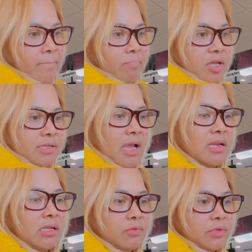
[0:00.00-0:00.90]
Because
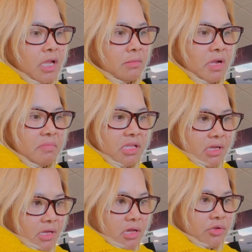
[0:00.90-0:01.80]
I need to take my
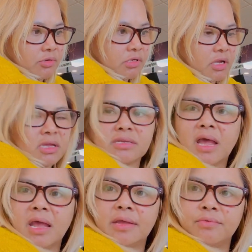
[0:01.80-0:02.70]
medications, guys.
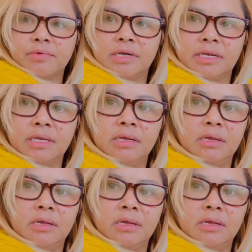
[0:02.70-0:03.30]
I really